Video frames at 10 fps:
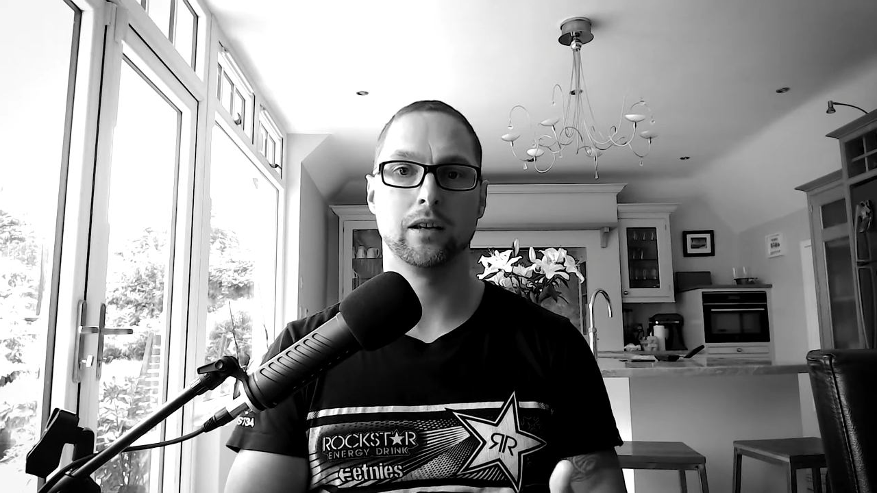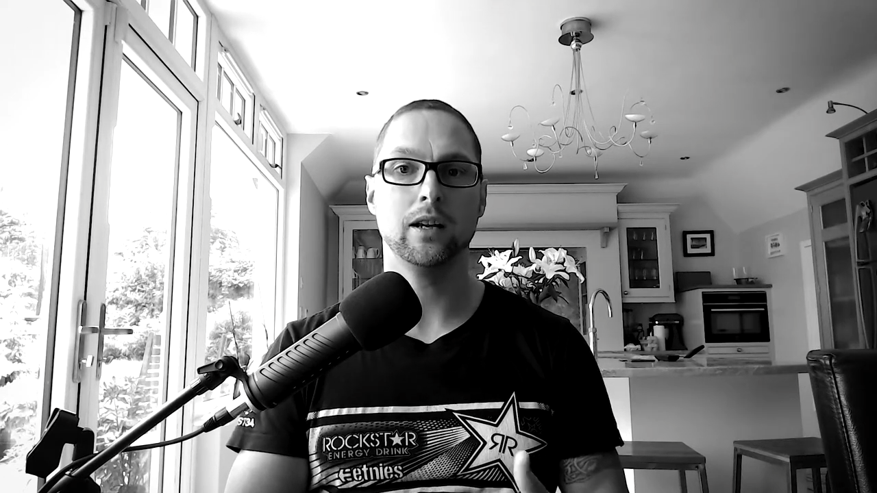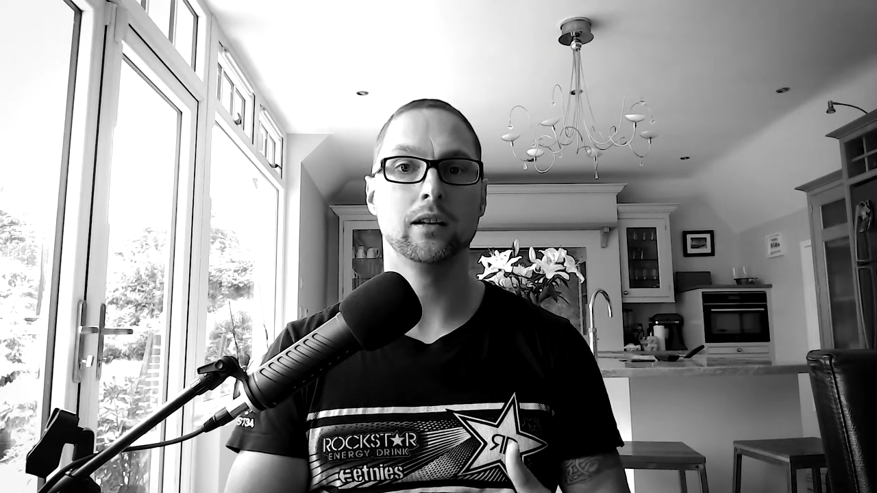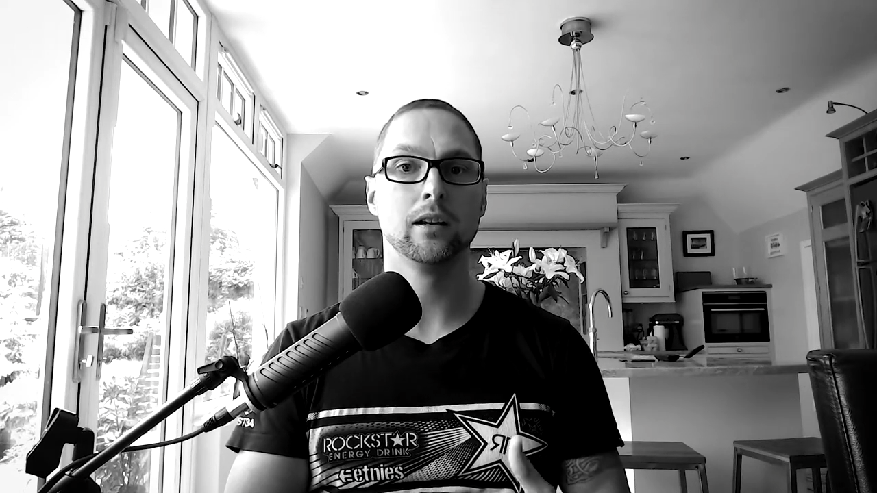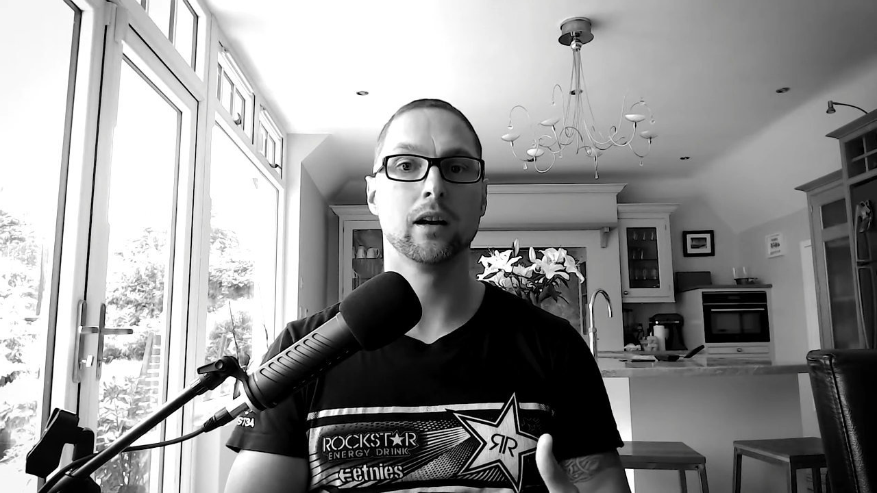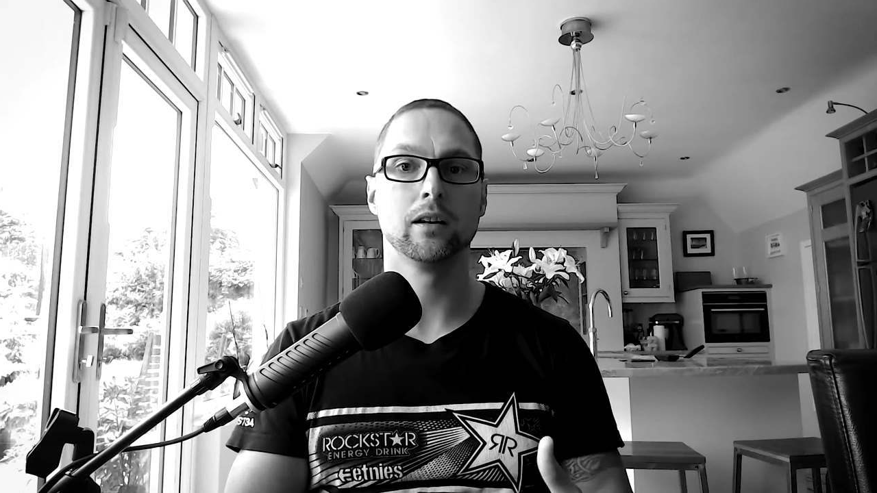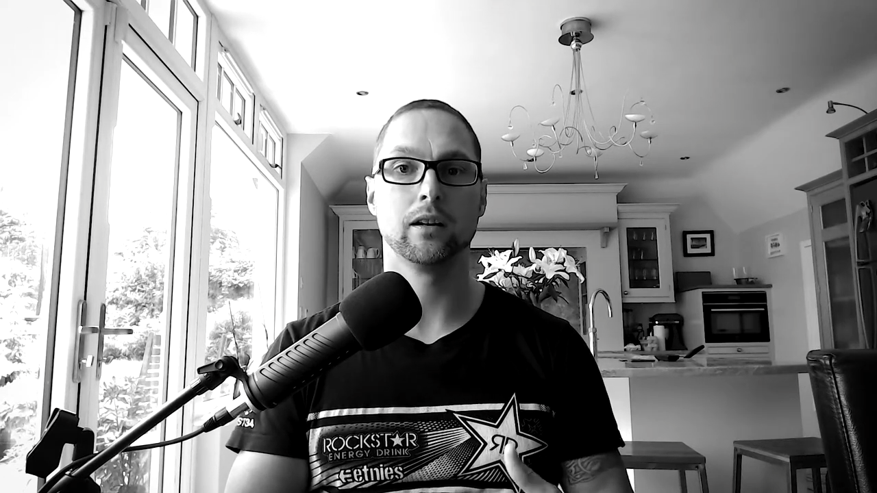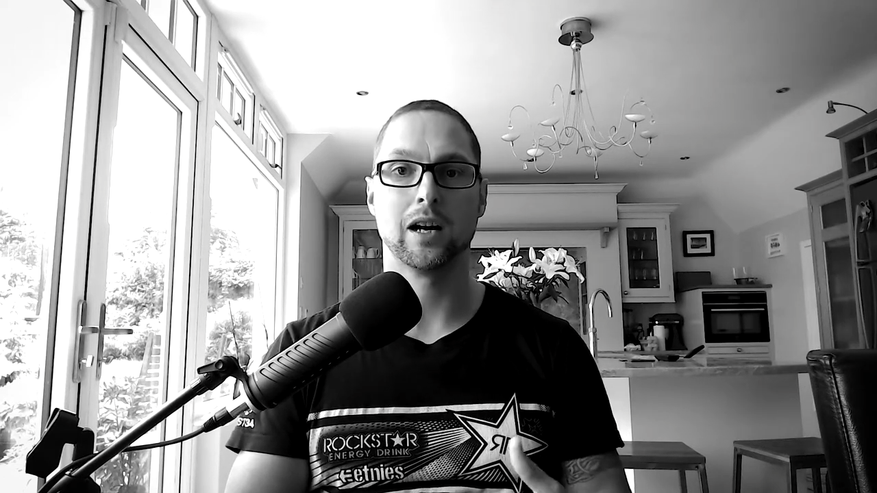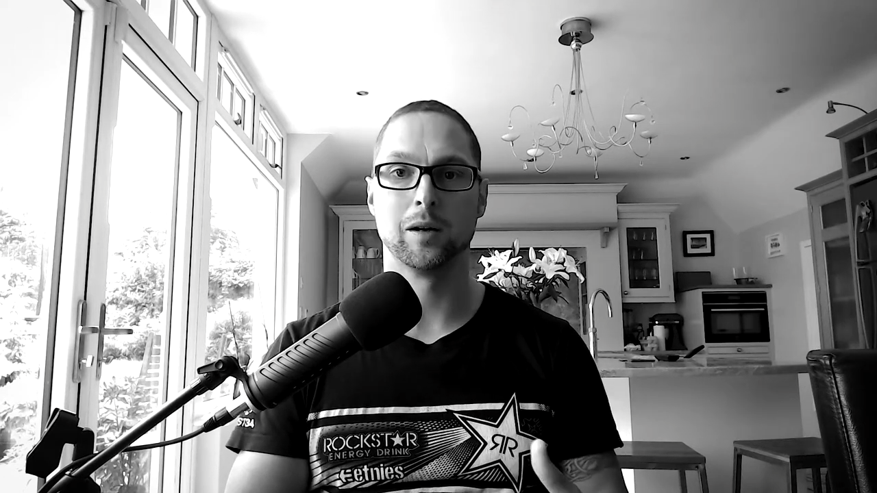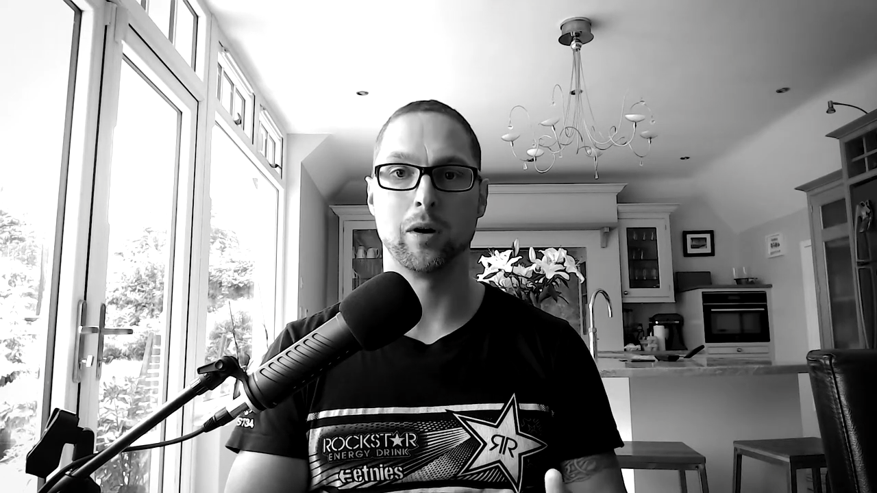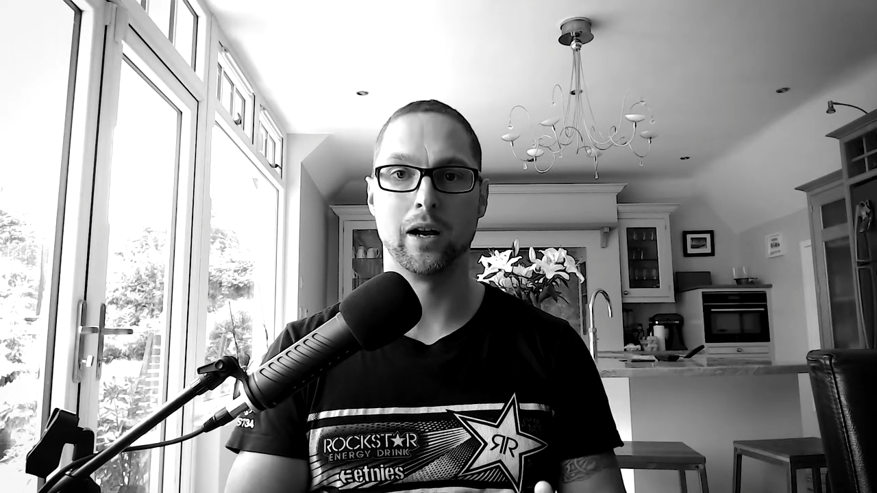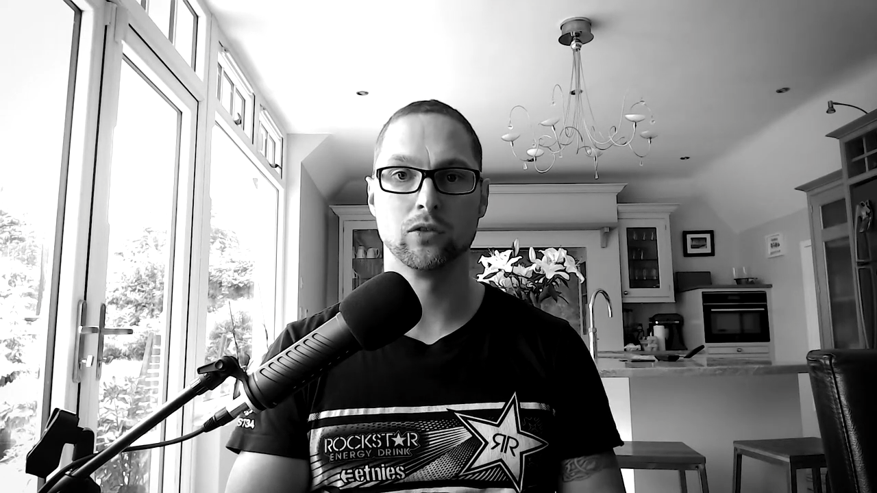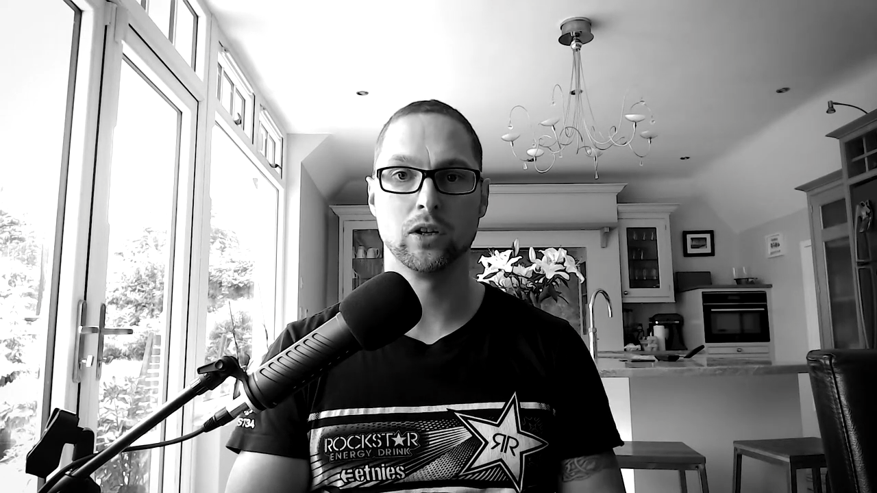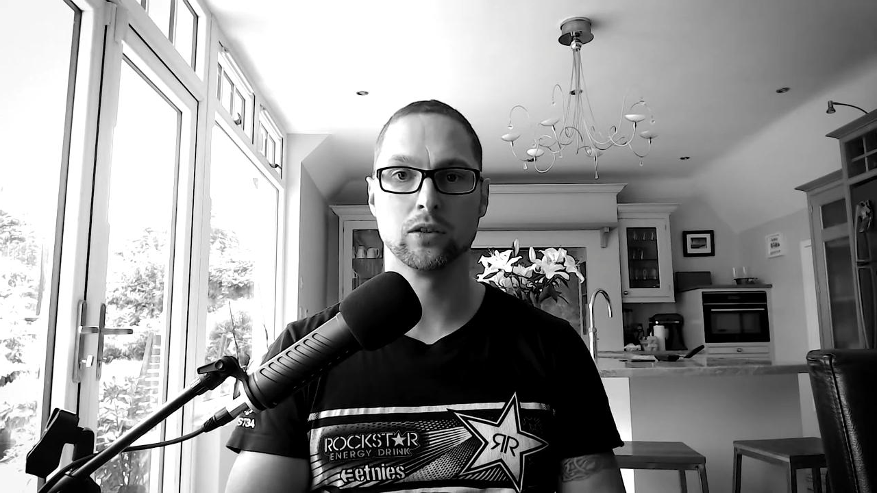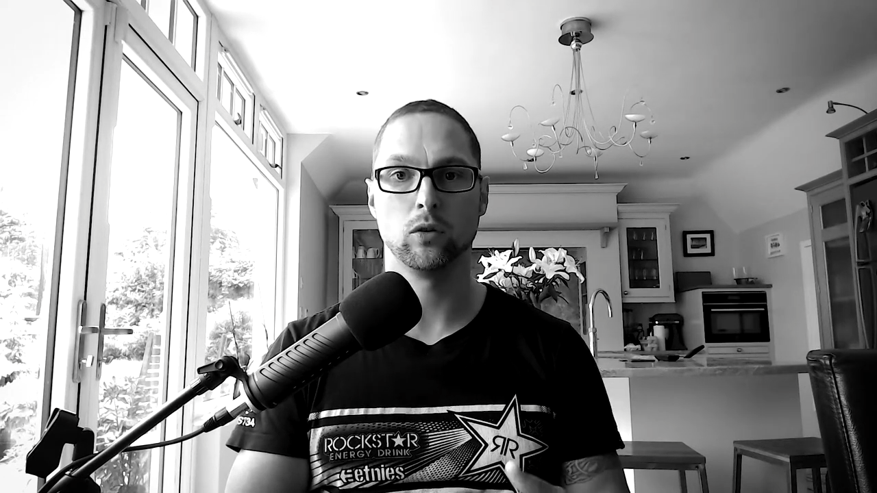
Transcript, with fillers: eating any carbohydrates